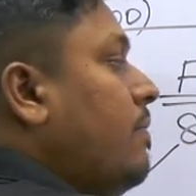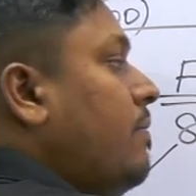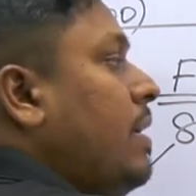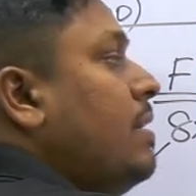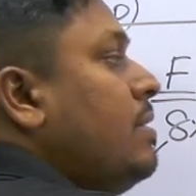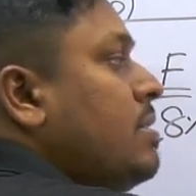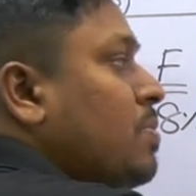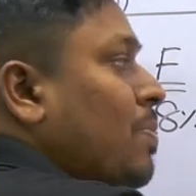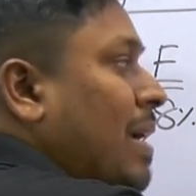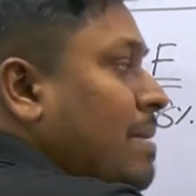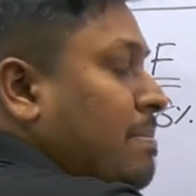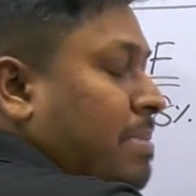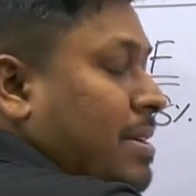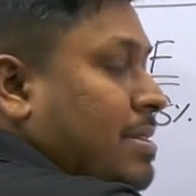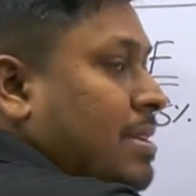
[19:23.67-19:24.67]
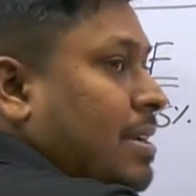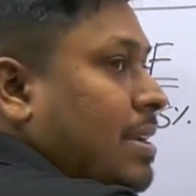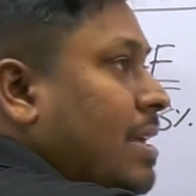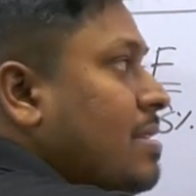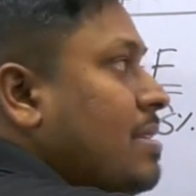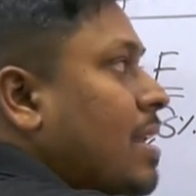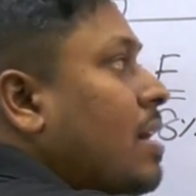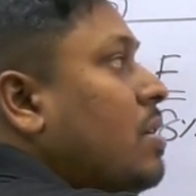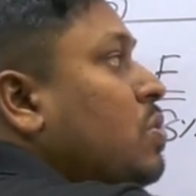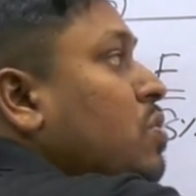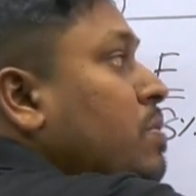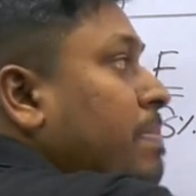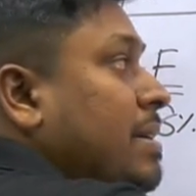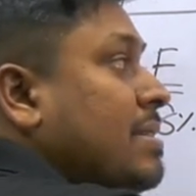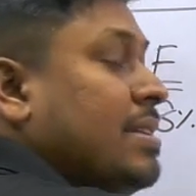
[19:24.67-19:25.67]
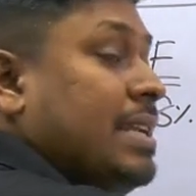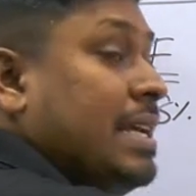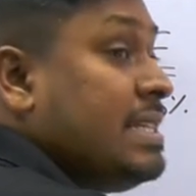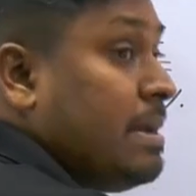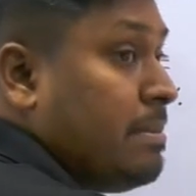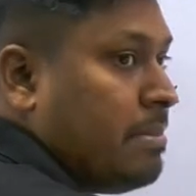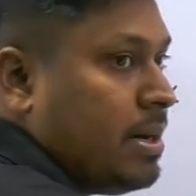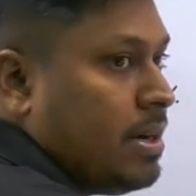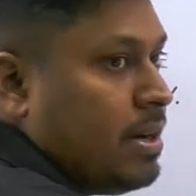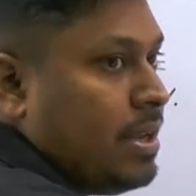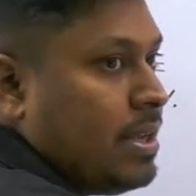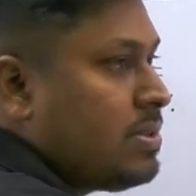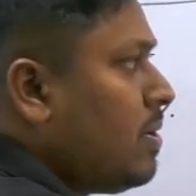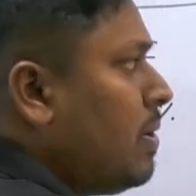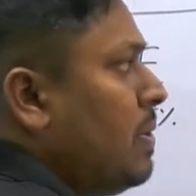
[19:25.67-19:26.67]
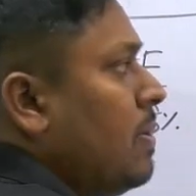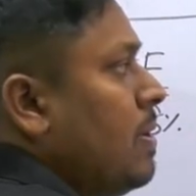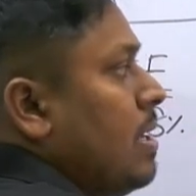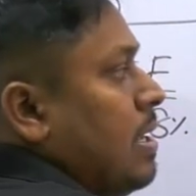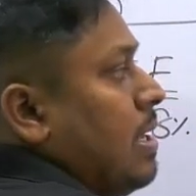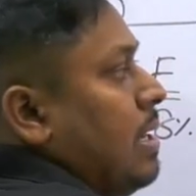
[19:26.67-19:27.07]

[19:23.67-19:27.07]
In this 1%, there are 2% embedded, yes or no?